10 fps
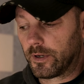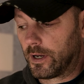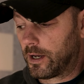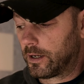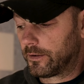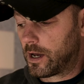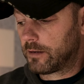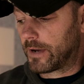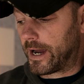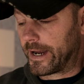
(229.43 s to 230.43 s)

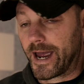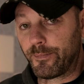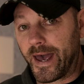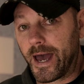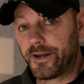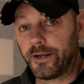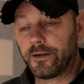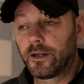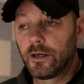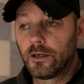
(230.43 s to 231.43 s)
on my iPad, and